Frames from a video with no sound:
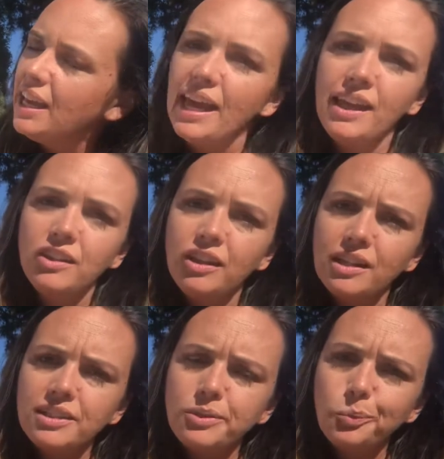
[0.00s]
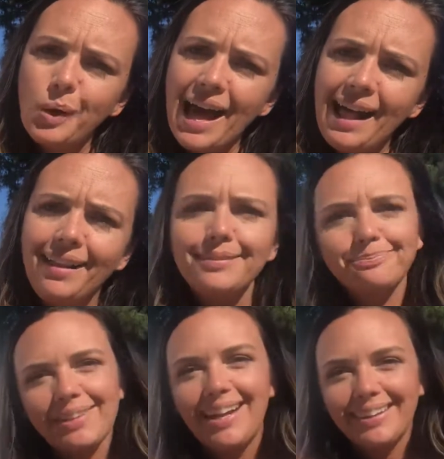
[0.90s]
It looked, well,
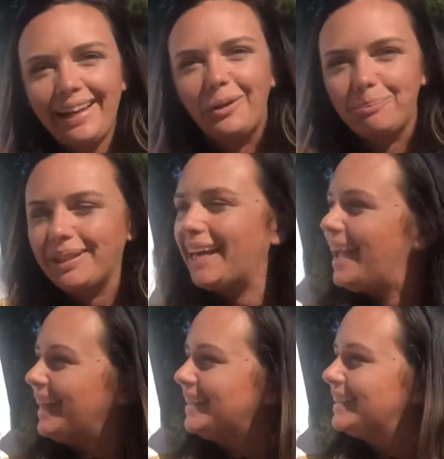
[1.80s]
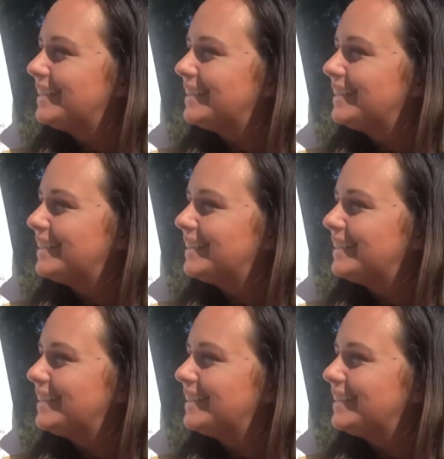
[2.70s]
a little plain,